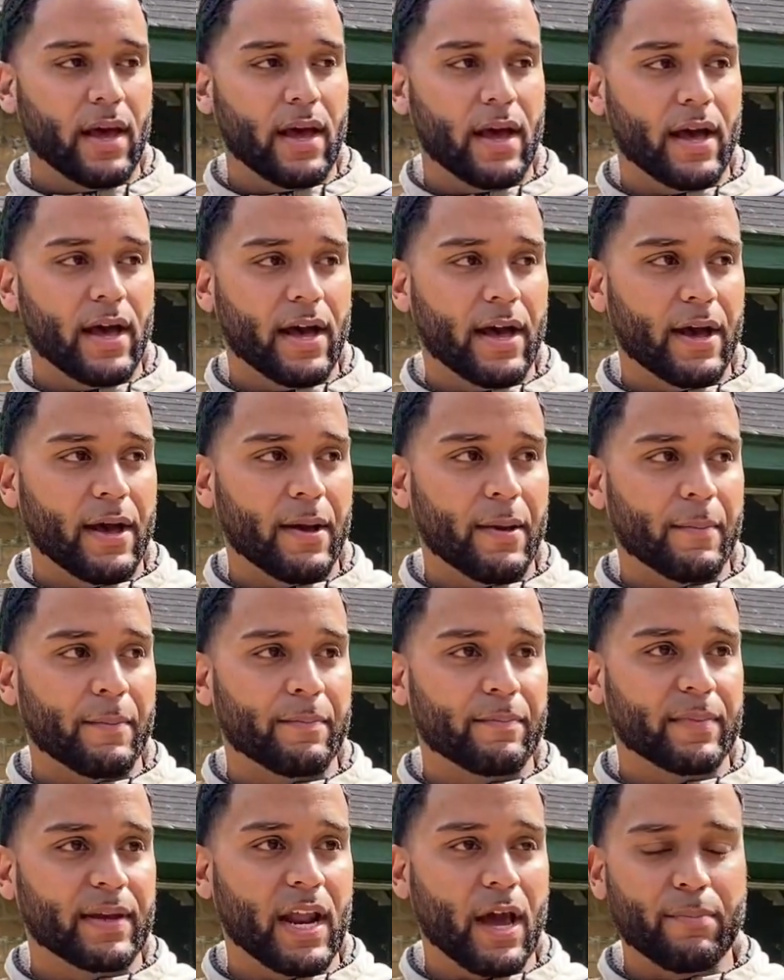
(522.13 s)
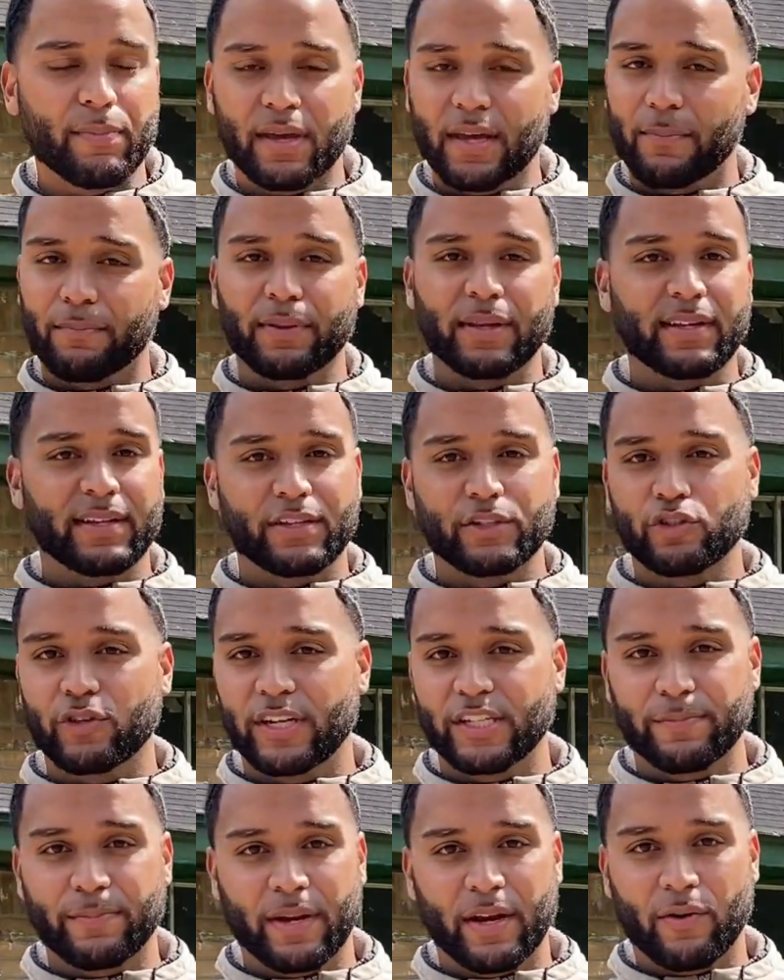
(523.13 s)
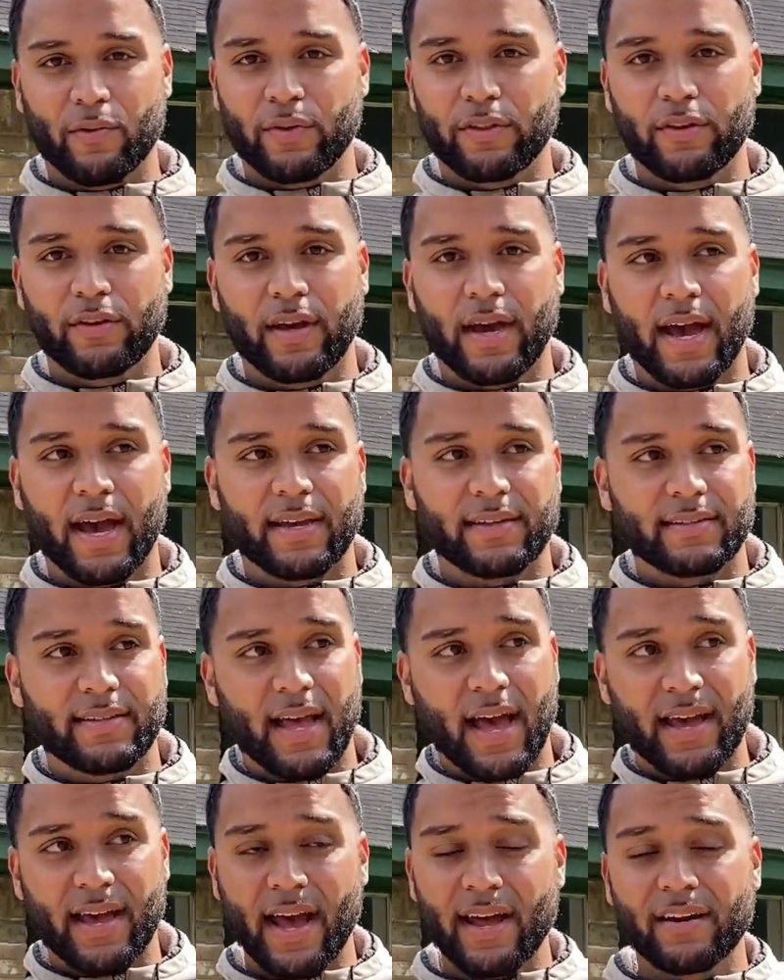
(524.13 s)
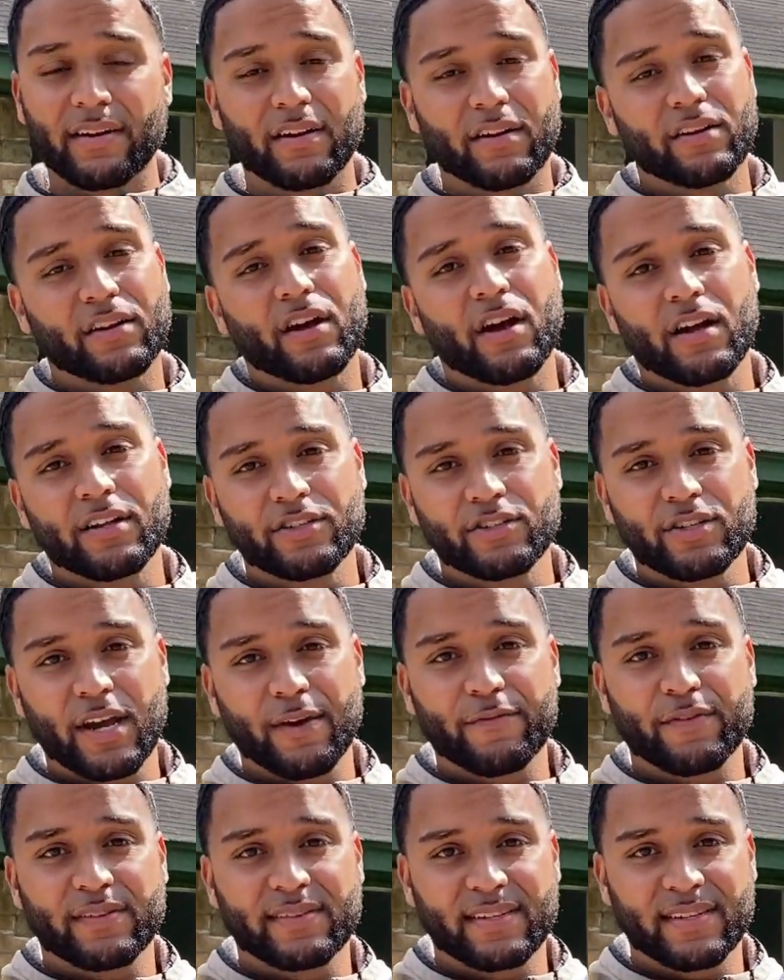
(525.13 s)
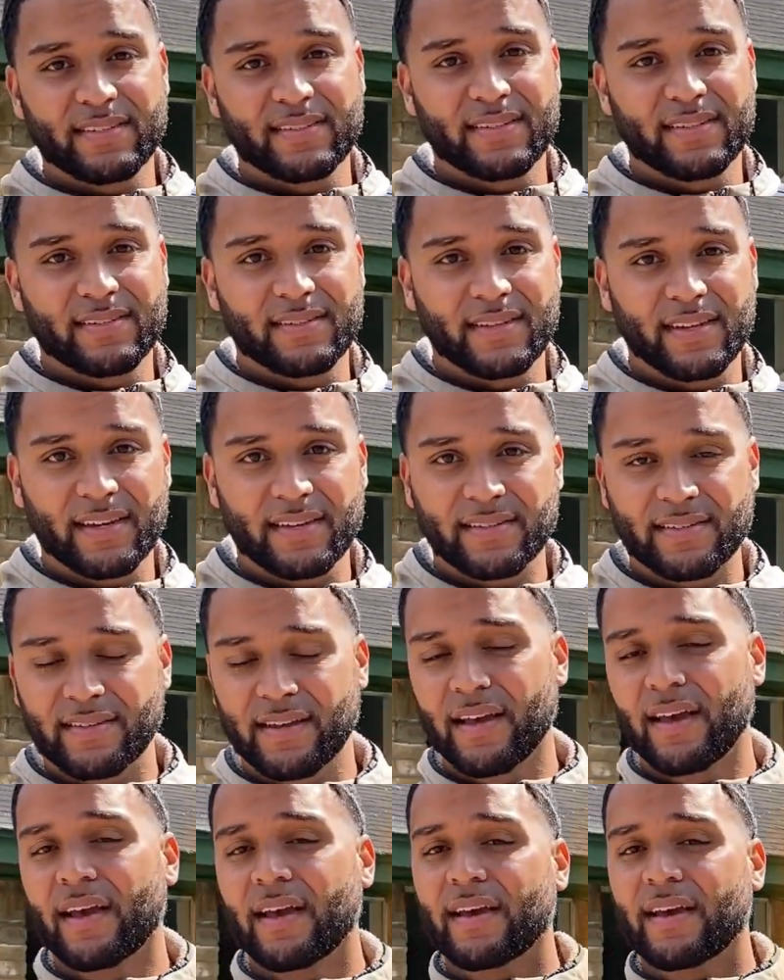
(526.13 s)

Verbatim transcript: Um, and I'll be completely transparent with you guys. I got it under contract for sixty-six.